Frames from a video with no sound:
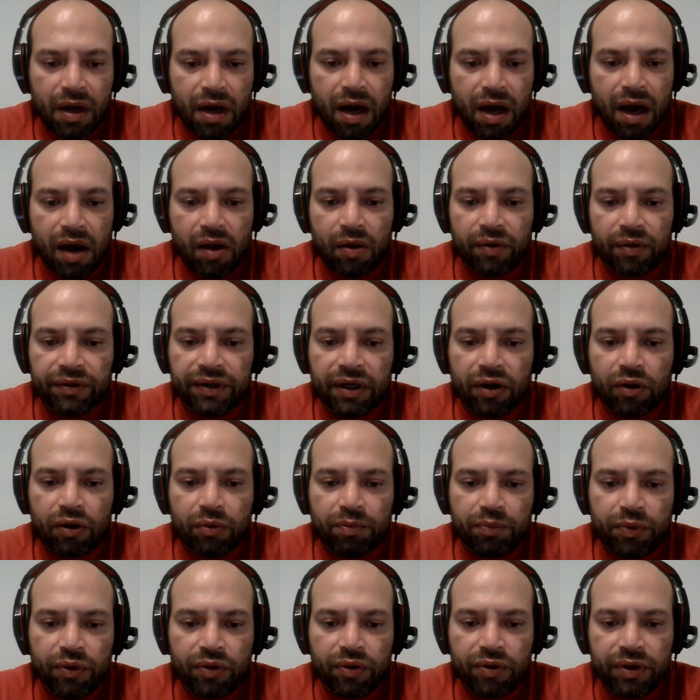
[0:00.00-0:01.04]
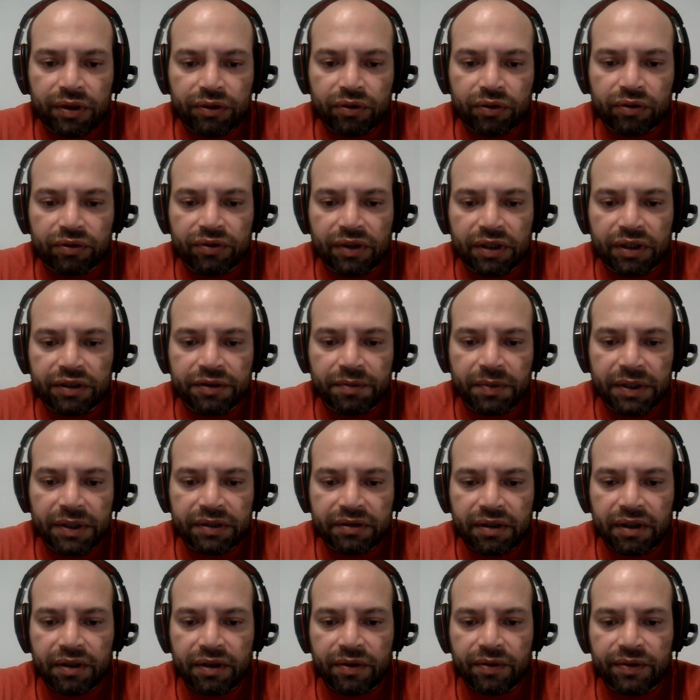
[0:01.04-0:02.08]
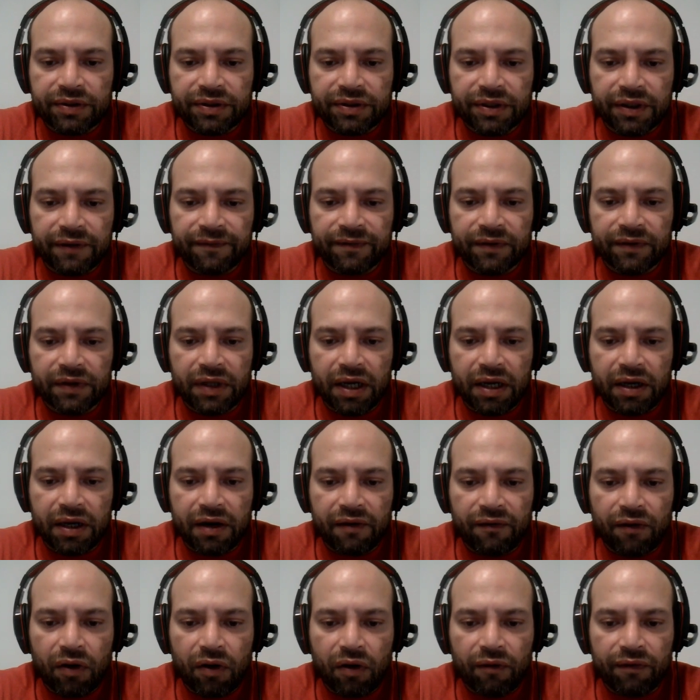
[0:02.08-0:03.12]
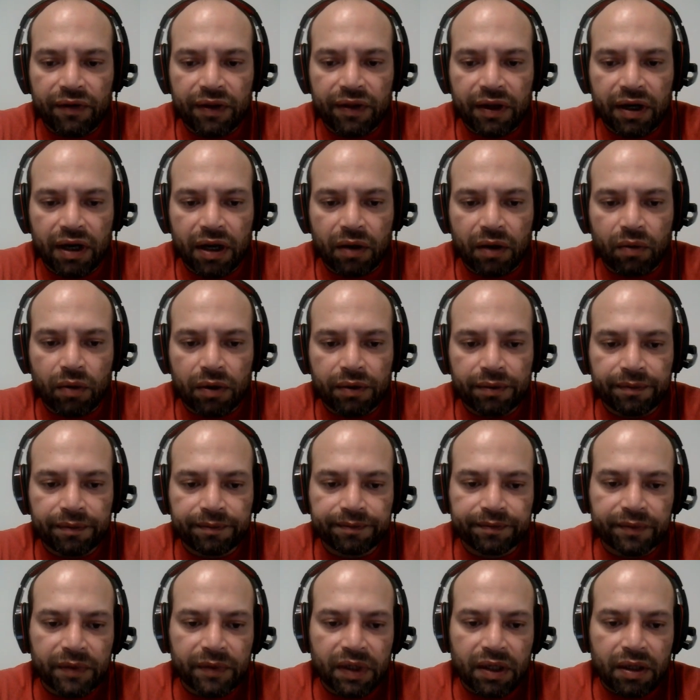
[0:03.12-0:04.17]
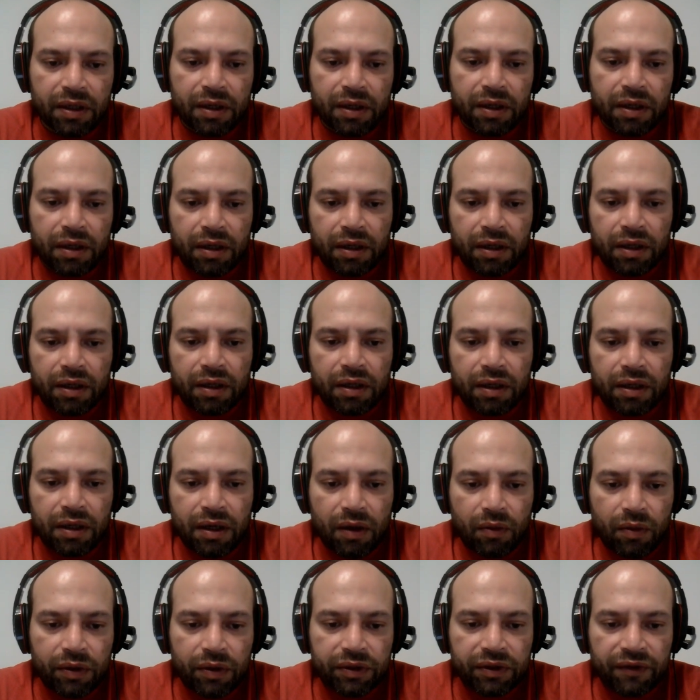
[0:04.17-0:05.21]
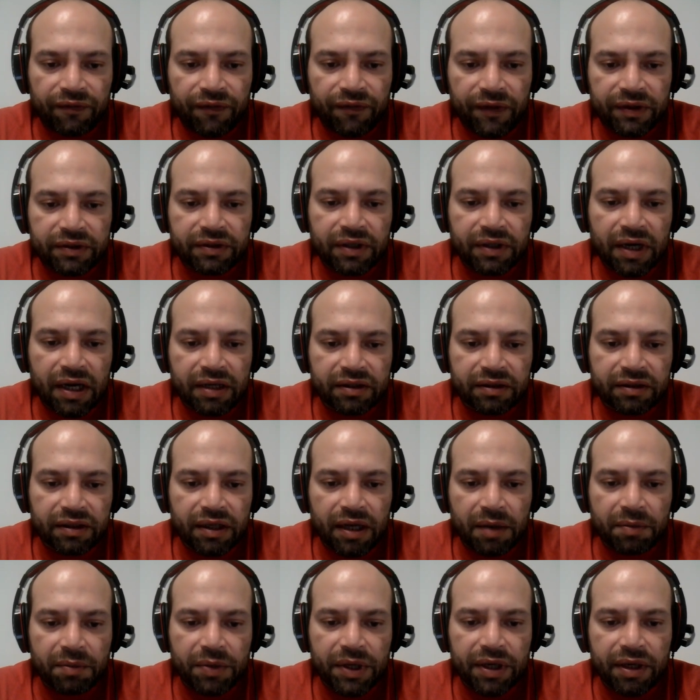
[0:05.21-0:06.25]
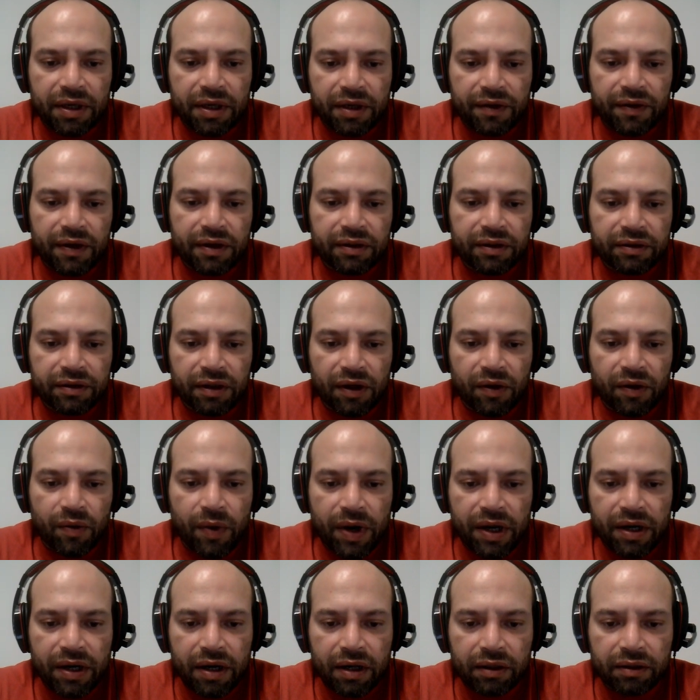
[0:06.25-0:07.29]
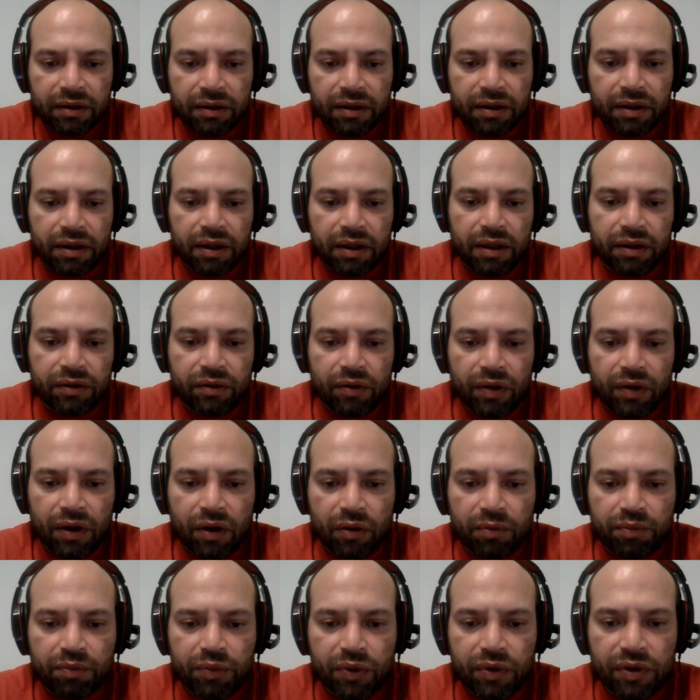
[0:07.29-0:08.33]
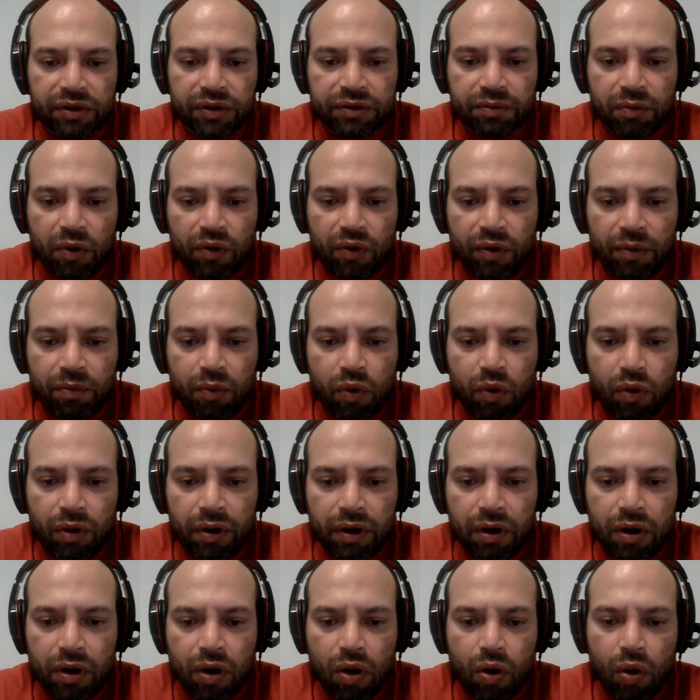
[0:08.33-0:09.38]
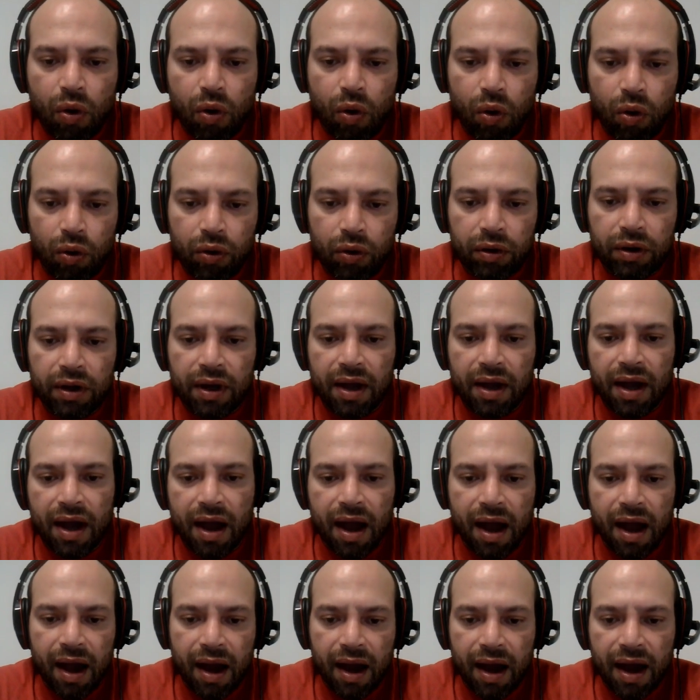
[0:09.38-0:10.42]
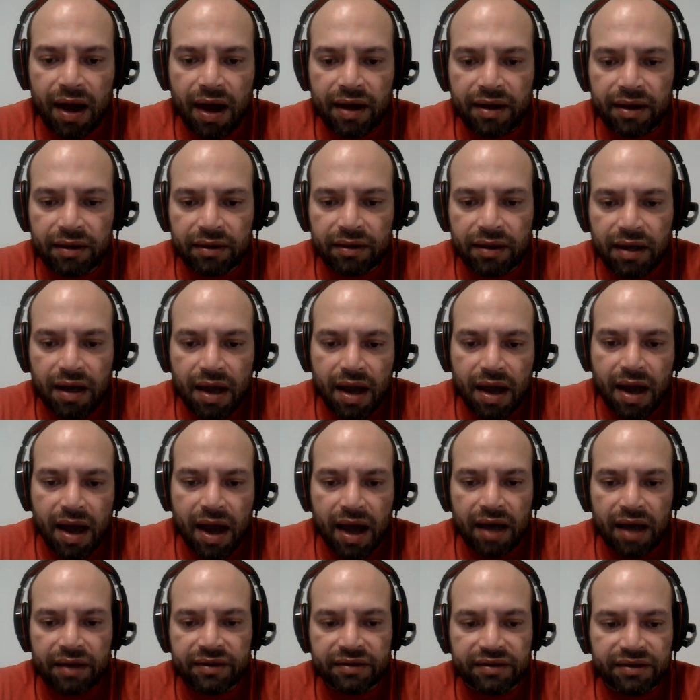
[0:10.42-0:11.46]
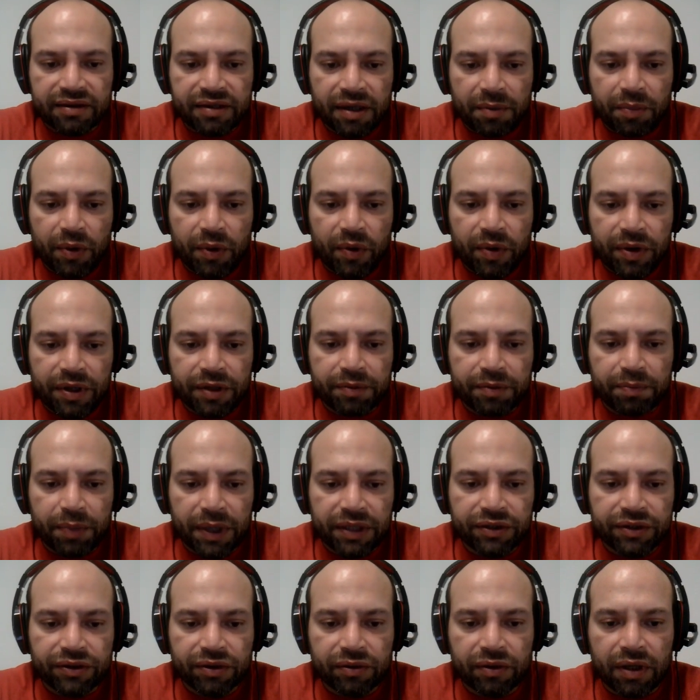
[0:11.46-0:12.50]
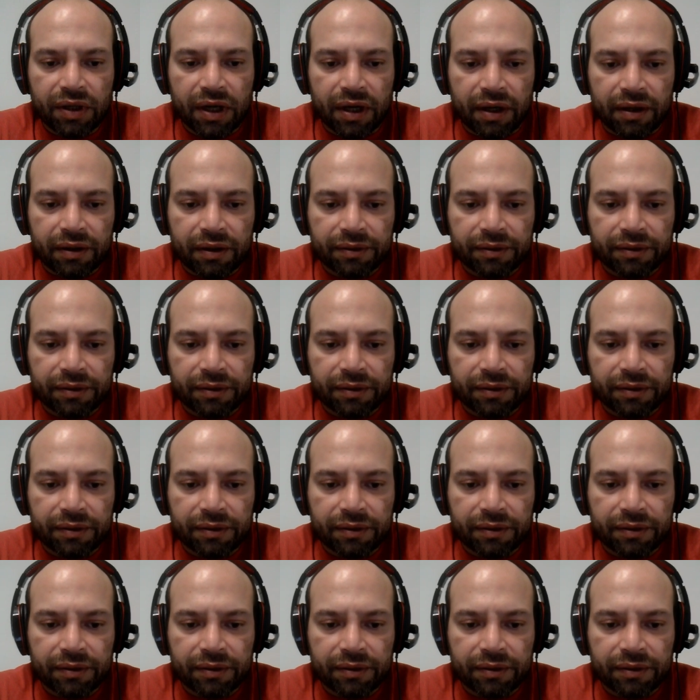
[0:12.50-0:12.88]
allowing the computer to transmit and receive data over the network. Network interface card can be either integrated into the computer's motherboard or added as a separate expansion card.